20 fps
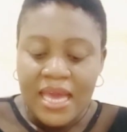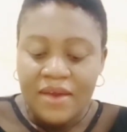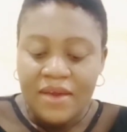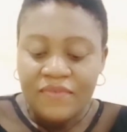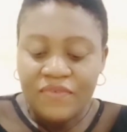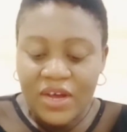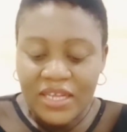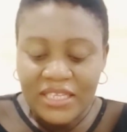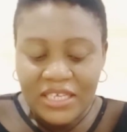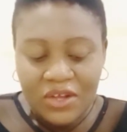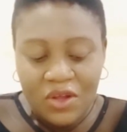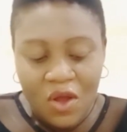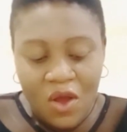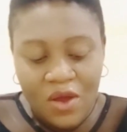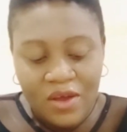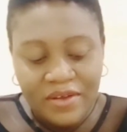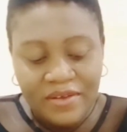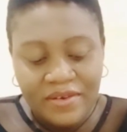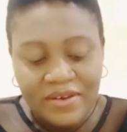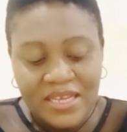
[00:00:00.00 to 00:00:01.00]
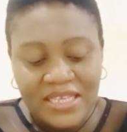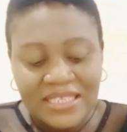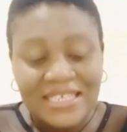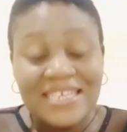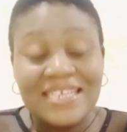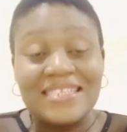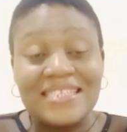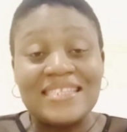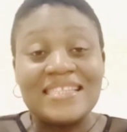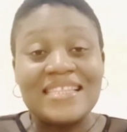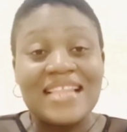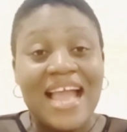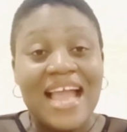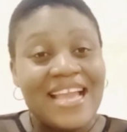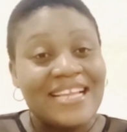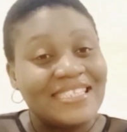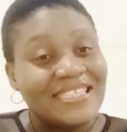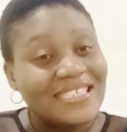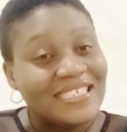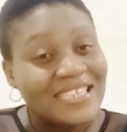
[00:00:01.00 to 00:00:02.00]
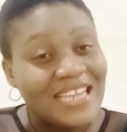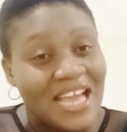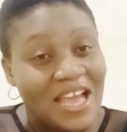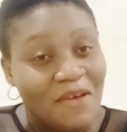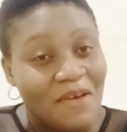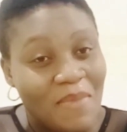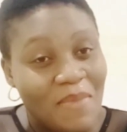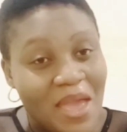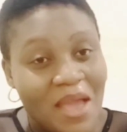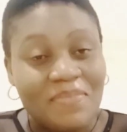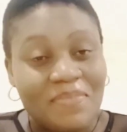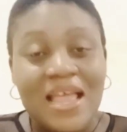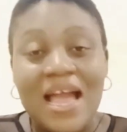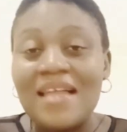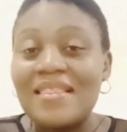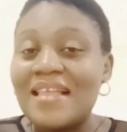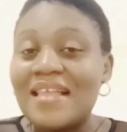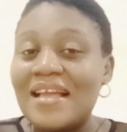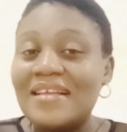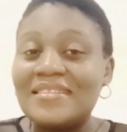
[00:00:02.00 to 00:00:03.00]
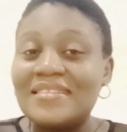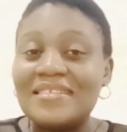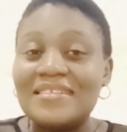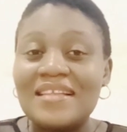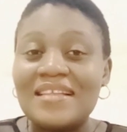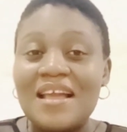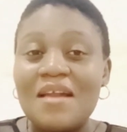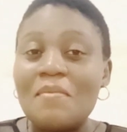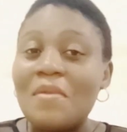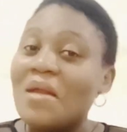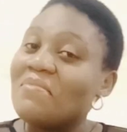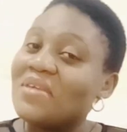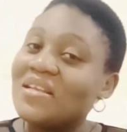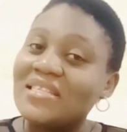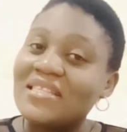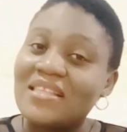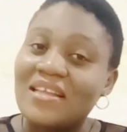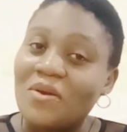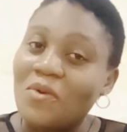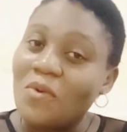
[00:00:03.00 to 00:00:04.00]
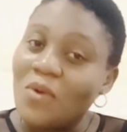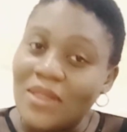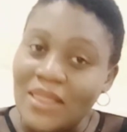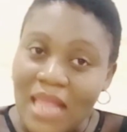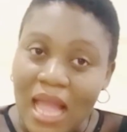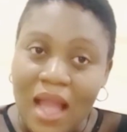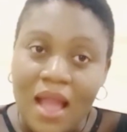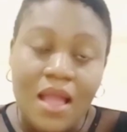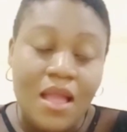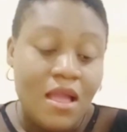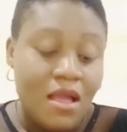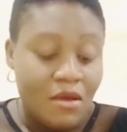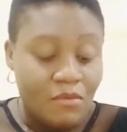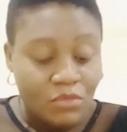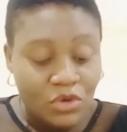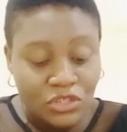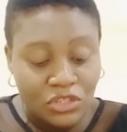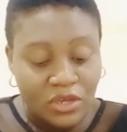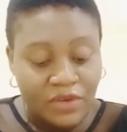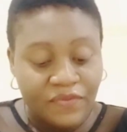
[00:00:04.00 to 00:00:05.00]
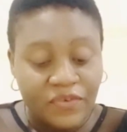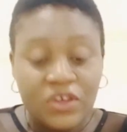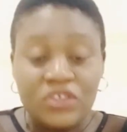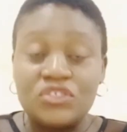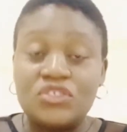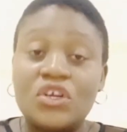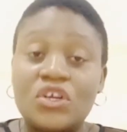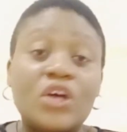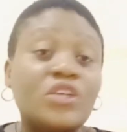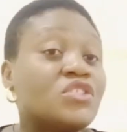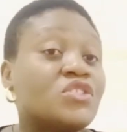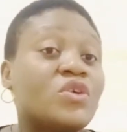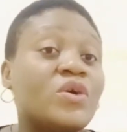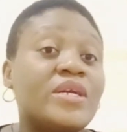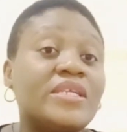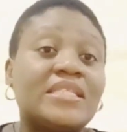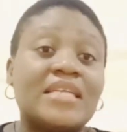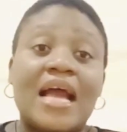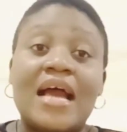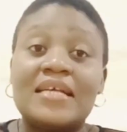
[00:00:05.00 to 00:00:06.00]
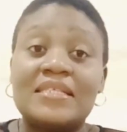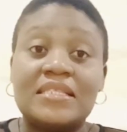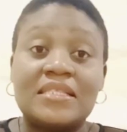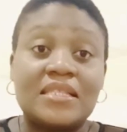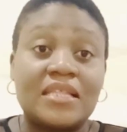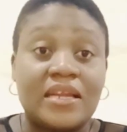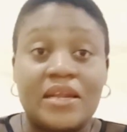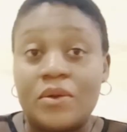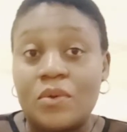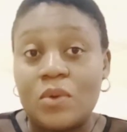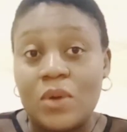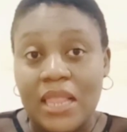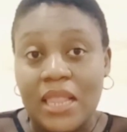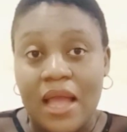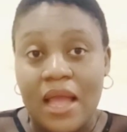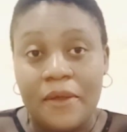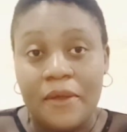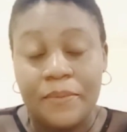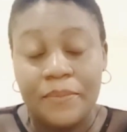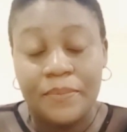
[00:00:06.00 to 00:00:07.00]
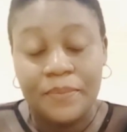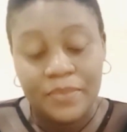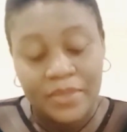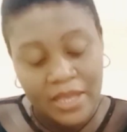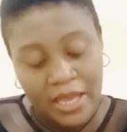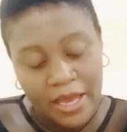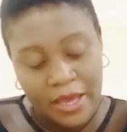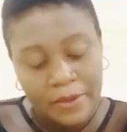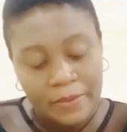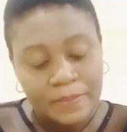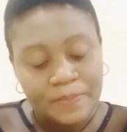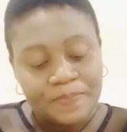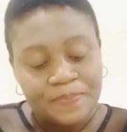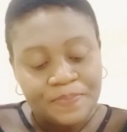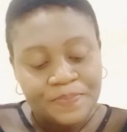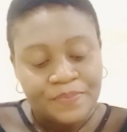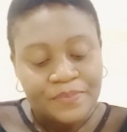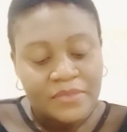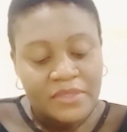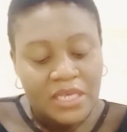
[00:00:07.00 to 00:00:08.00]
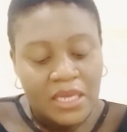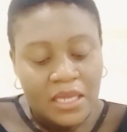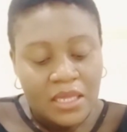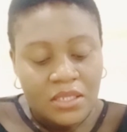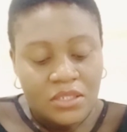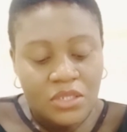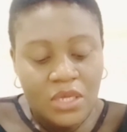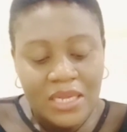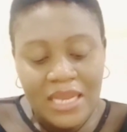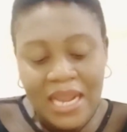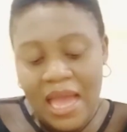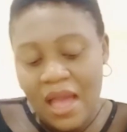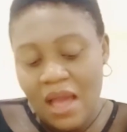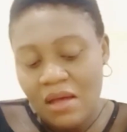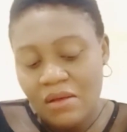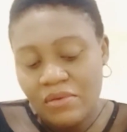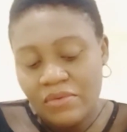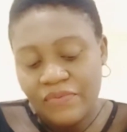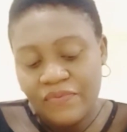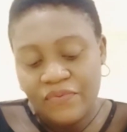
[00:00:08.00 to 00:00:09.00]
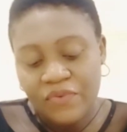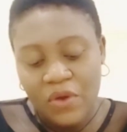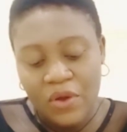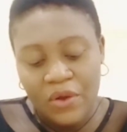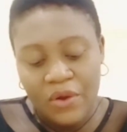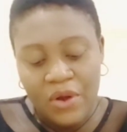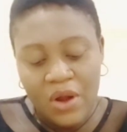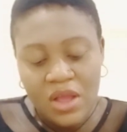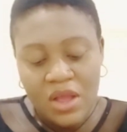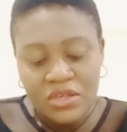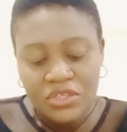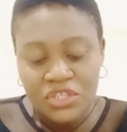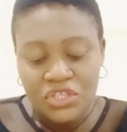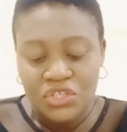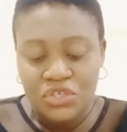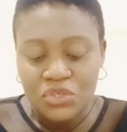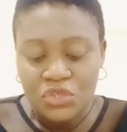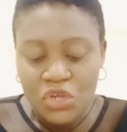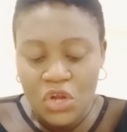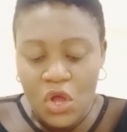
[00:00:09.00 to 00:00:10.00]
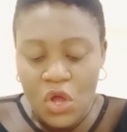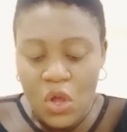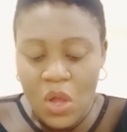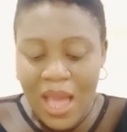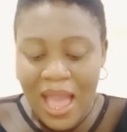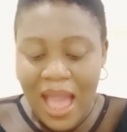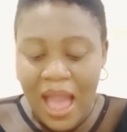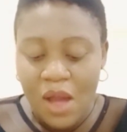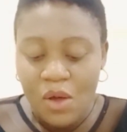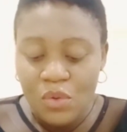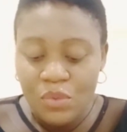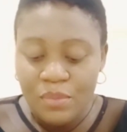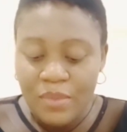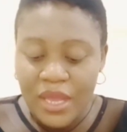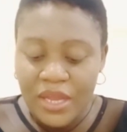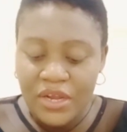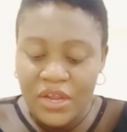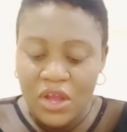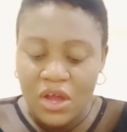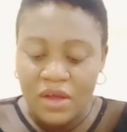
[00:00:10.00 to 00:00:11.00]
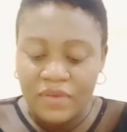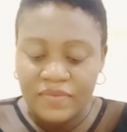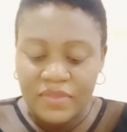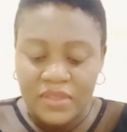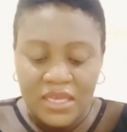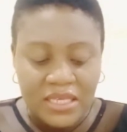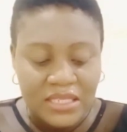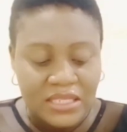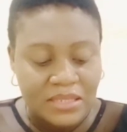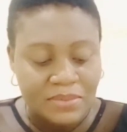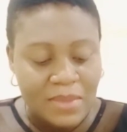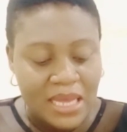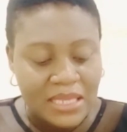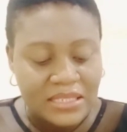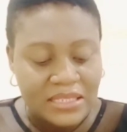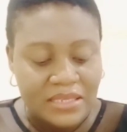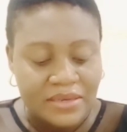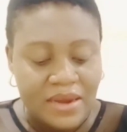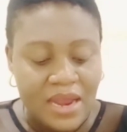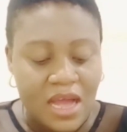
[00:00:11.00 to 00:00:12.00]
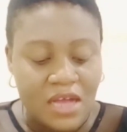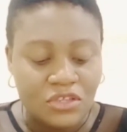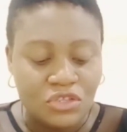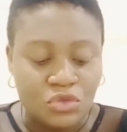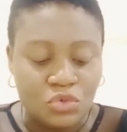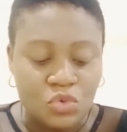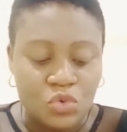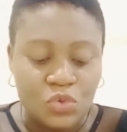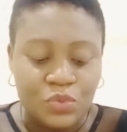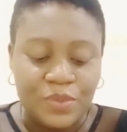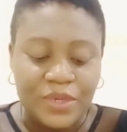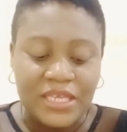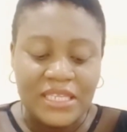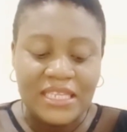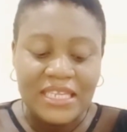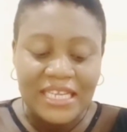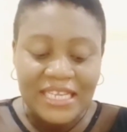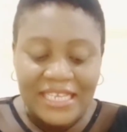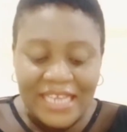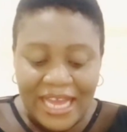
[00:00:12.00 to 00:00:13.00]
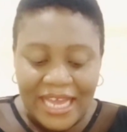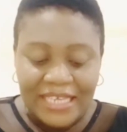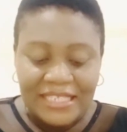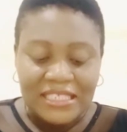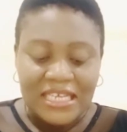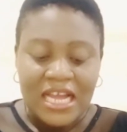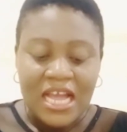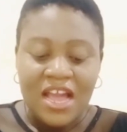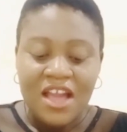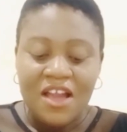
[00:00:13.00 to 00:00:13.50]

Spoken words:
for the concrete is 19 mm. That 19 mm is 3/4. Most of us just know it as 3/4. Okay. So now, for us to know how many of these materials will be needed